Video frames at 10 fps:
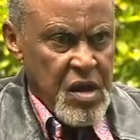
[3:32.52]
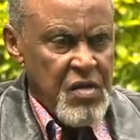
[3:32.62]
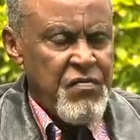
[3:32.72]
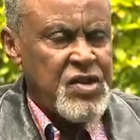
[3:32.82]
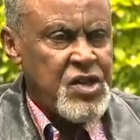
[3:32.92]

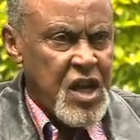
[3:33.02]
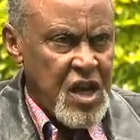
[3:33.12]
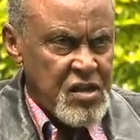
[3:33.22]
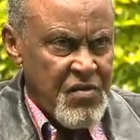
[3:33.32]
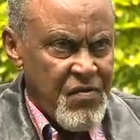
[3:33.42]

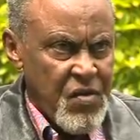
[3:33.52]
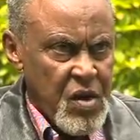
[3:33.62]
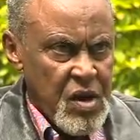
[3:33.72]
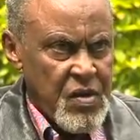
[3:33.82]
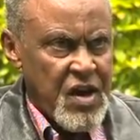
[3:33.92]
investigative.
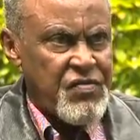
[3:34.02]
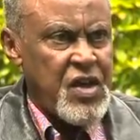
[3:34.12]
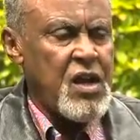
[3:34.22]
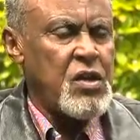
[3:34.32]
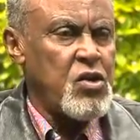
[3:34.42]
They have
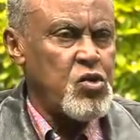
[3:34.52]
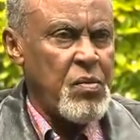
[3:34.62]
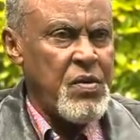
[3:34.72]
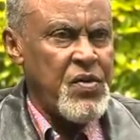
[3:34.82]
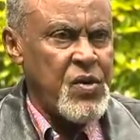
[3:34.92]
taken the
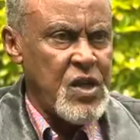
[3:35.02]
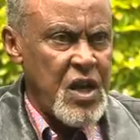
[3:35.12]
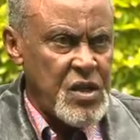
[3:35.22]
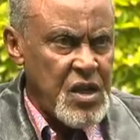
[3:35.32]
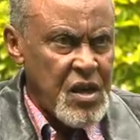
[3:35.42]
job of the
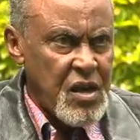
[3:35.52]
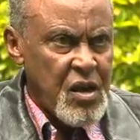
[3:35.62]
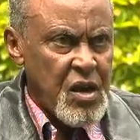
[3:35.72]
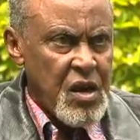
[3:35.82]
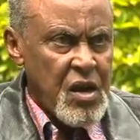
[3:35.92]
CID.
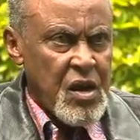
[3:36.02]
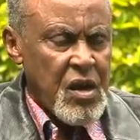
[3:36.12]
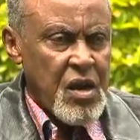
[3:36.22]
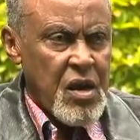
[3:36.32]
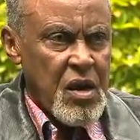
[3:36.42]

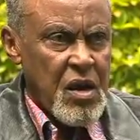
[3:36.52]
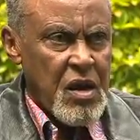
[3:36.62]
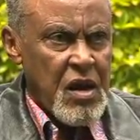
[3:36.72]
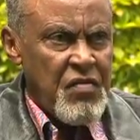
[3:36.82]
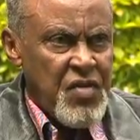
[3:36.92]

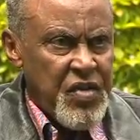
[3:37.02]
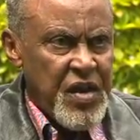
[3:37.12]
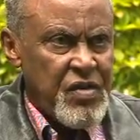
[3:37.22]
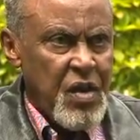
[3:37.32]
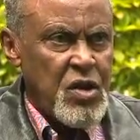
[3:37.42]

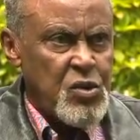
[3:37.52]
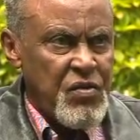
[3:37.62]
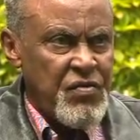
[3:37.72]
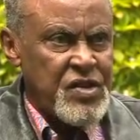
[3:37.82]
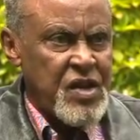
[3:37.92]
Everything they want to
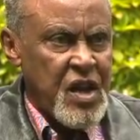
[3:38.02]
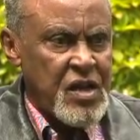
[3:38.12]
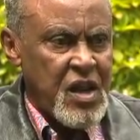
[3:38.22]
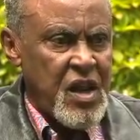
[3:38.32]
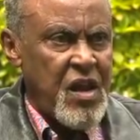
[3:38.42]

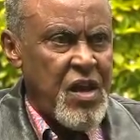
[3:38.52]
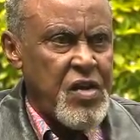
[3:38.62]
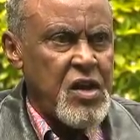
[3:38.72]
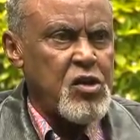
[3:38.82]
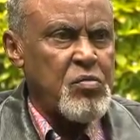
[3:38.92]
investigate, and I
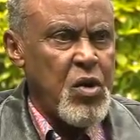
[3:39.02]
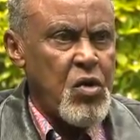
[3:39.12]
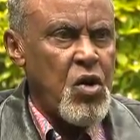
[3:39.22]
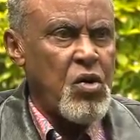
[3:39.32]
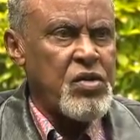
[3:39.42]
think is
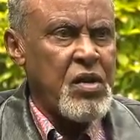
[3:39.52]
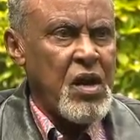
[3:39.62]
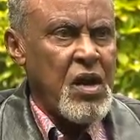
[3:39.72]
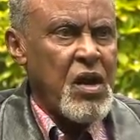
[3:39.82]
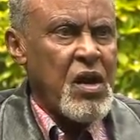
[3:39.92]
because
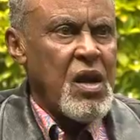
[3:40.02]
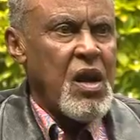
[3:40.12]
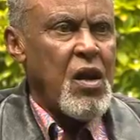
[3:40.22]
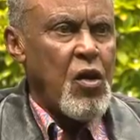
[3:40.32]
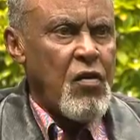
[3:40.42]

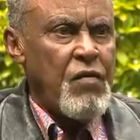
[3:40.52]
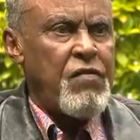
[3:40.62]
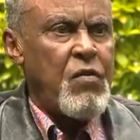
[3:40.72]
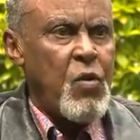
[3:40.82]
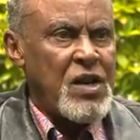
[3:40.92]

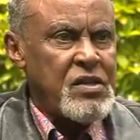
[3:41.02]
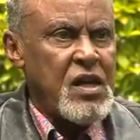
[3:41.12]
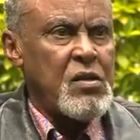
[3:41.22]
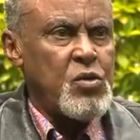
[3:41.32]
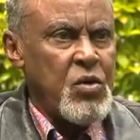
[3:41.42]
of
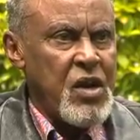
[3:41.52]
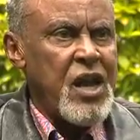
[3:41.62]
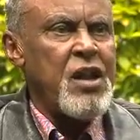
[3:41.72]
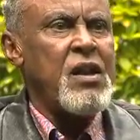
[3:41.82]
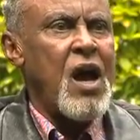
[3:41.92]
wanting to
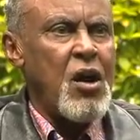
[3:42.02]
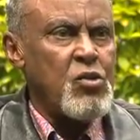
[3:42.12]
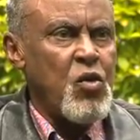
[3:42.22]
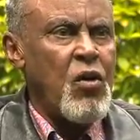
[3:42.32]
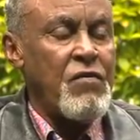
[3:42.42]
gain
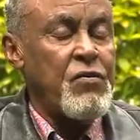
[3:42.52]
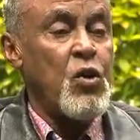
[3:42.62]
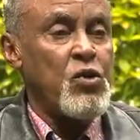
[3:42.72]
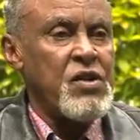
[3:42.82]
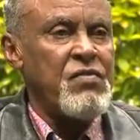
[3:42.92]
out of
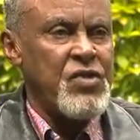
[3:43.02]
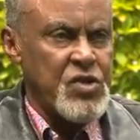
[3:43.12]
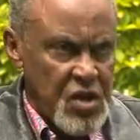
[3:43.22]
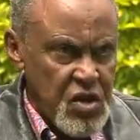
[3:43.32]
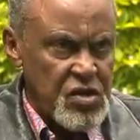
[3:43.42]
those
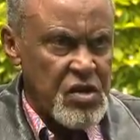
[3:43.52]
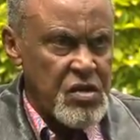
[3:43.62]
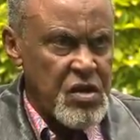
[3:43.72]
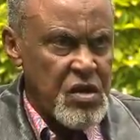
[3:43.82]
investigations.